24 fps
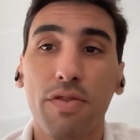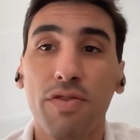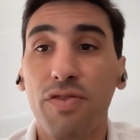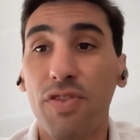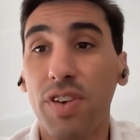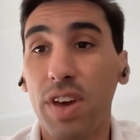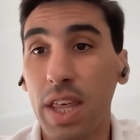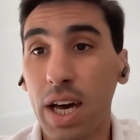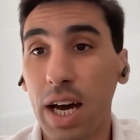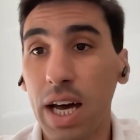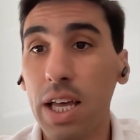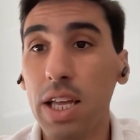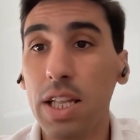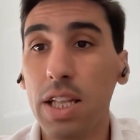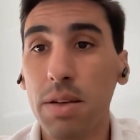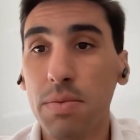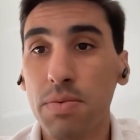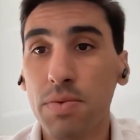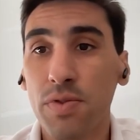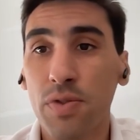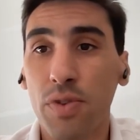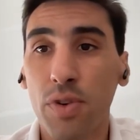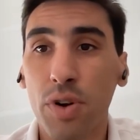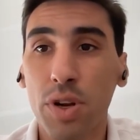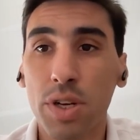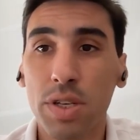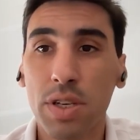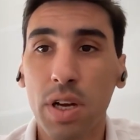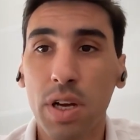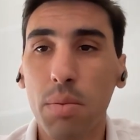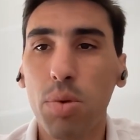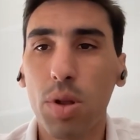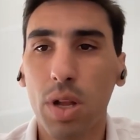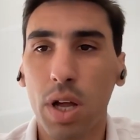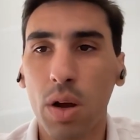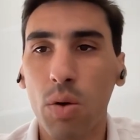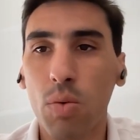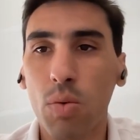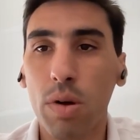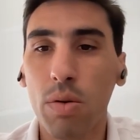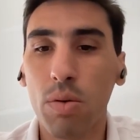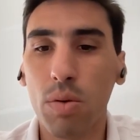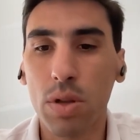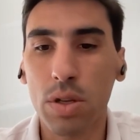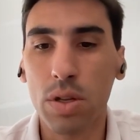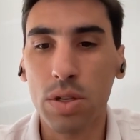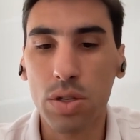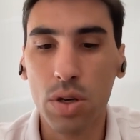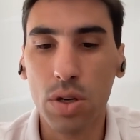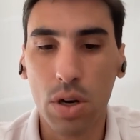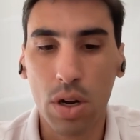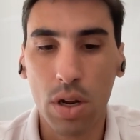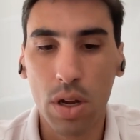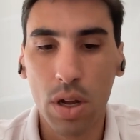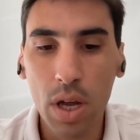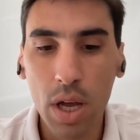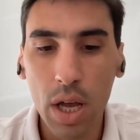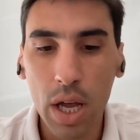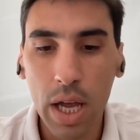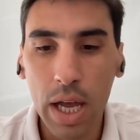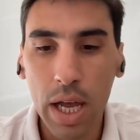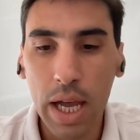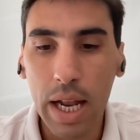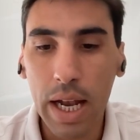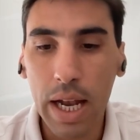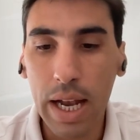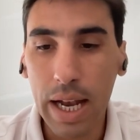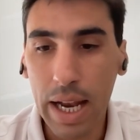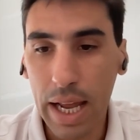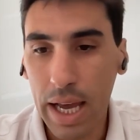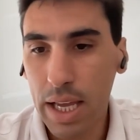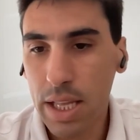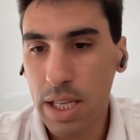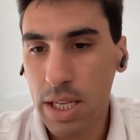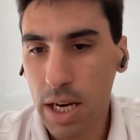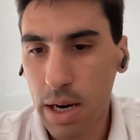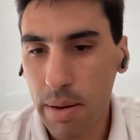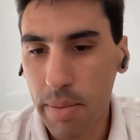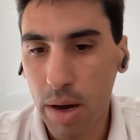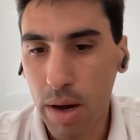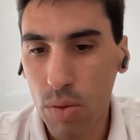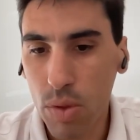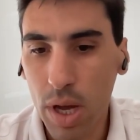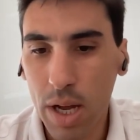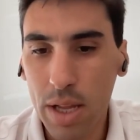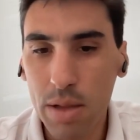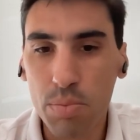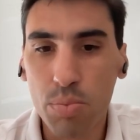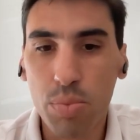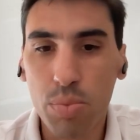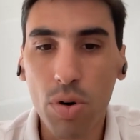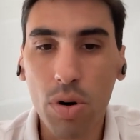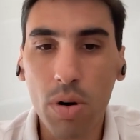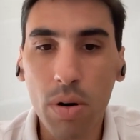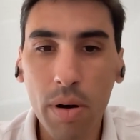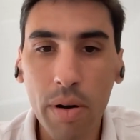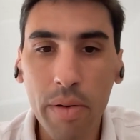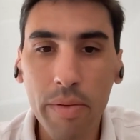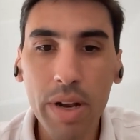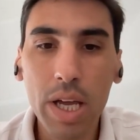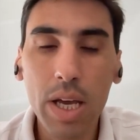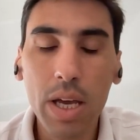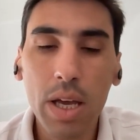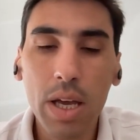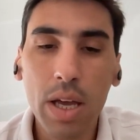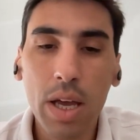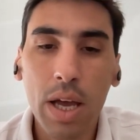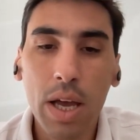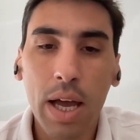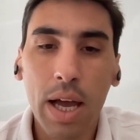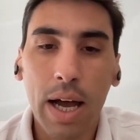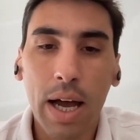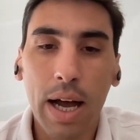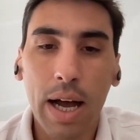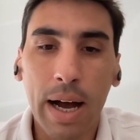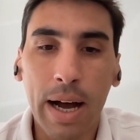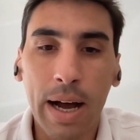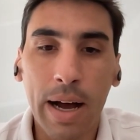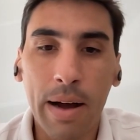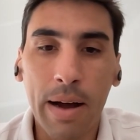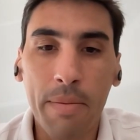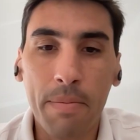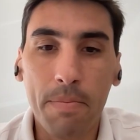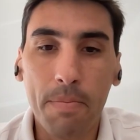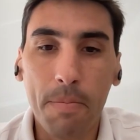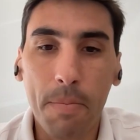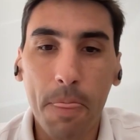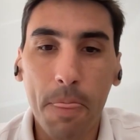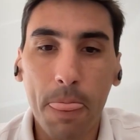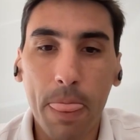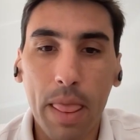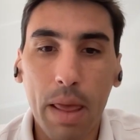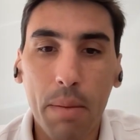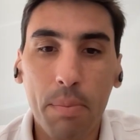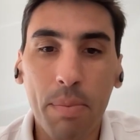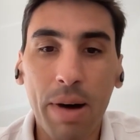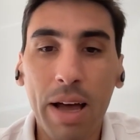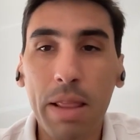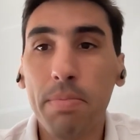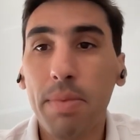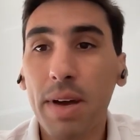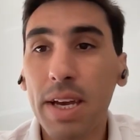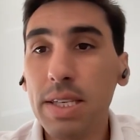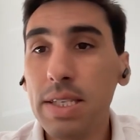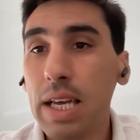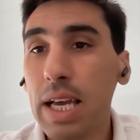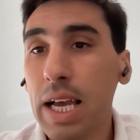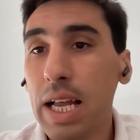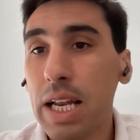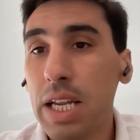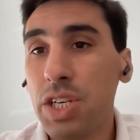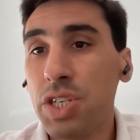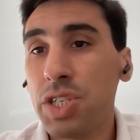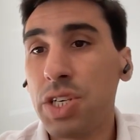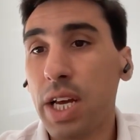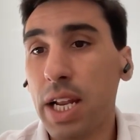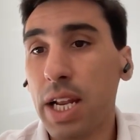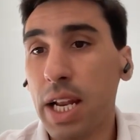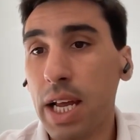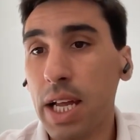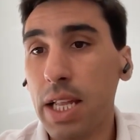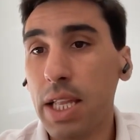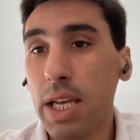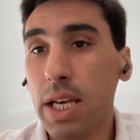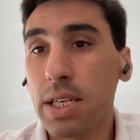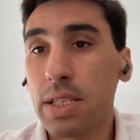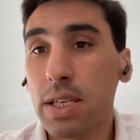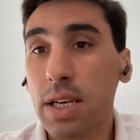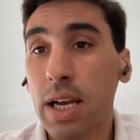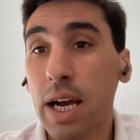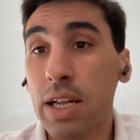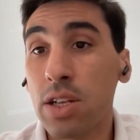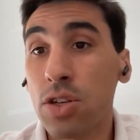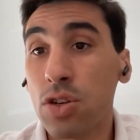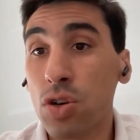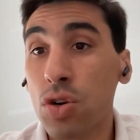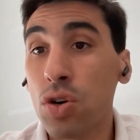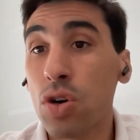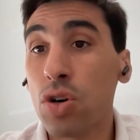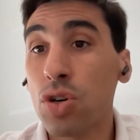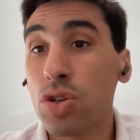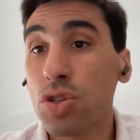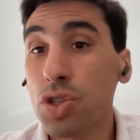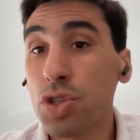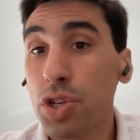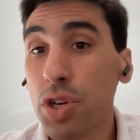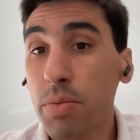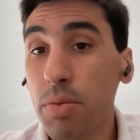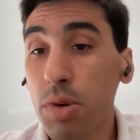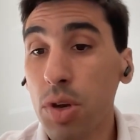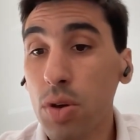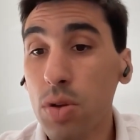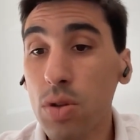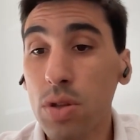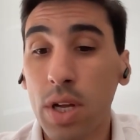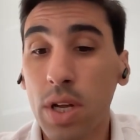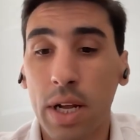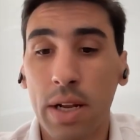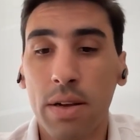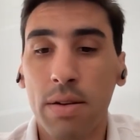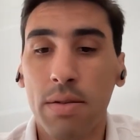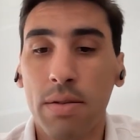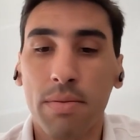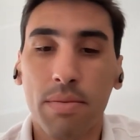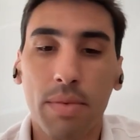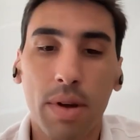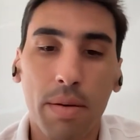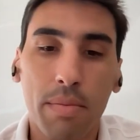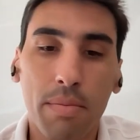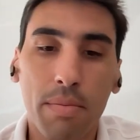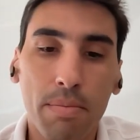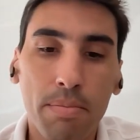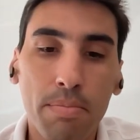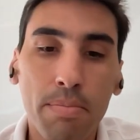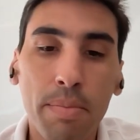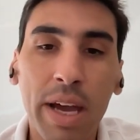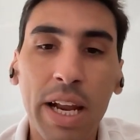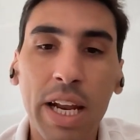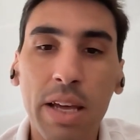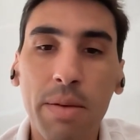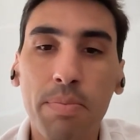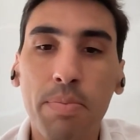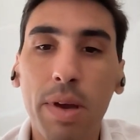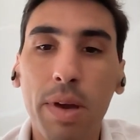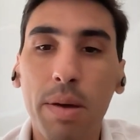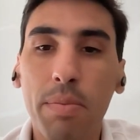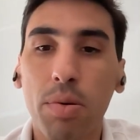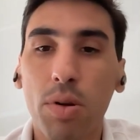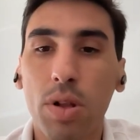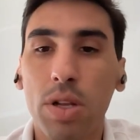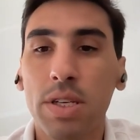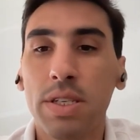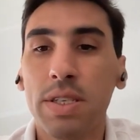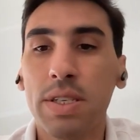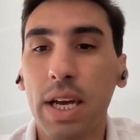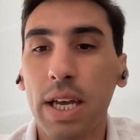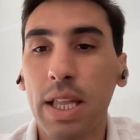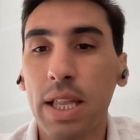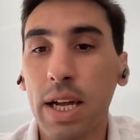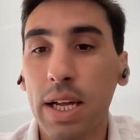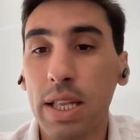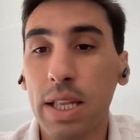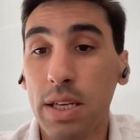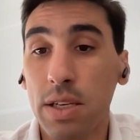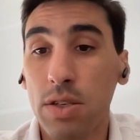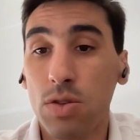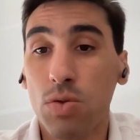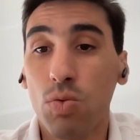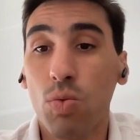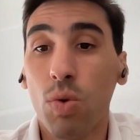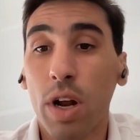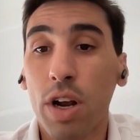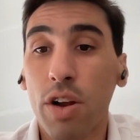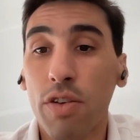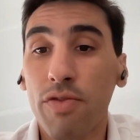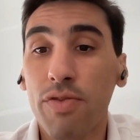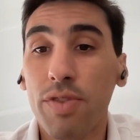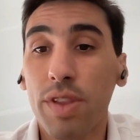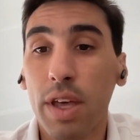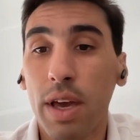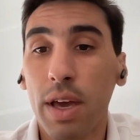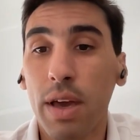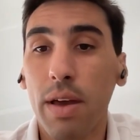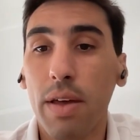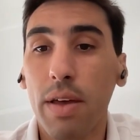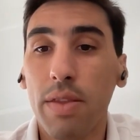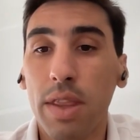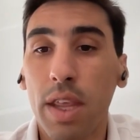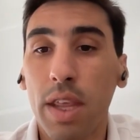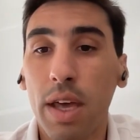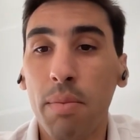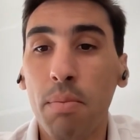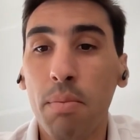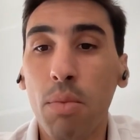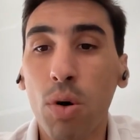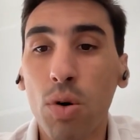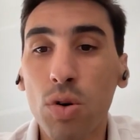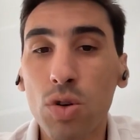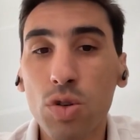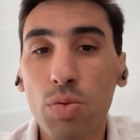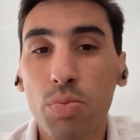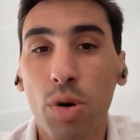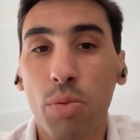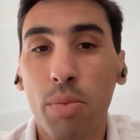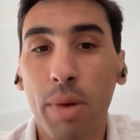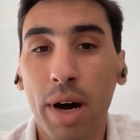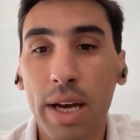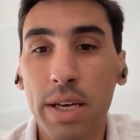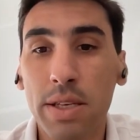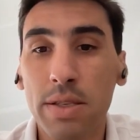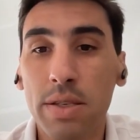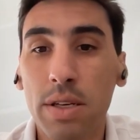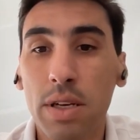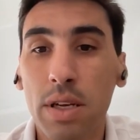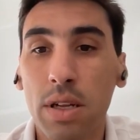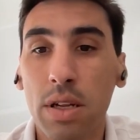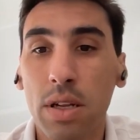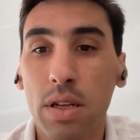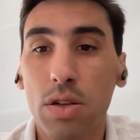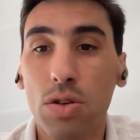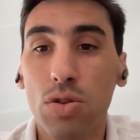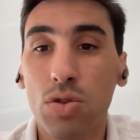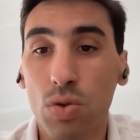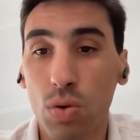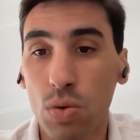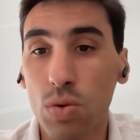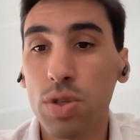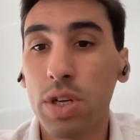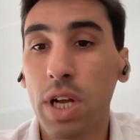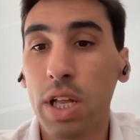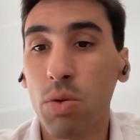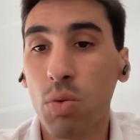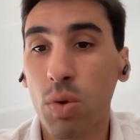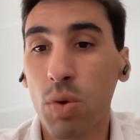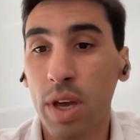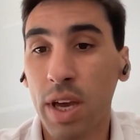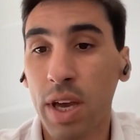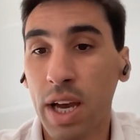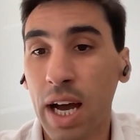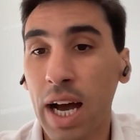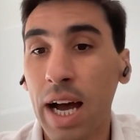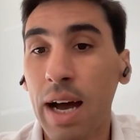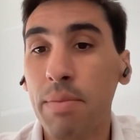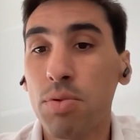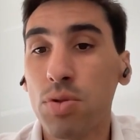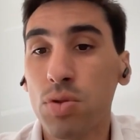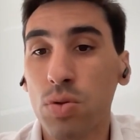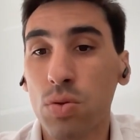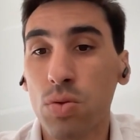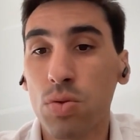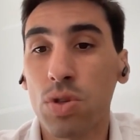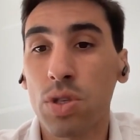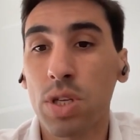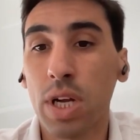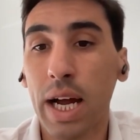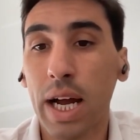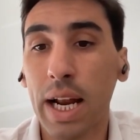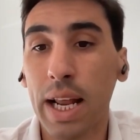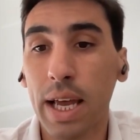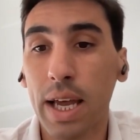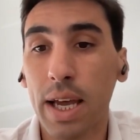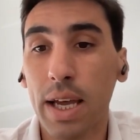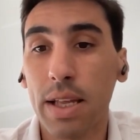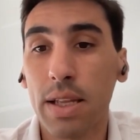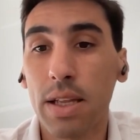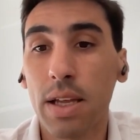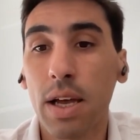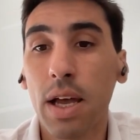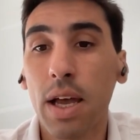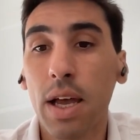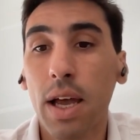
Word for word: feed additives, for example, and we will talk later about that probably. Um, but basically genetics can contribute and many people is saying that is one of the, the most promising tools that we have to target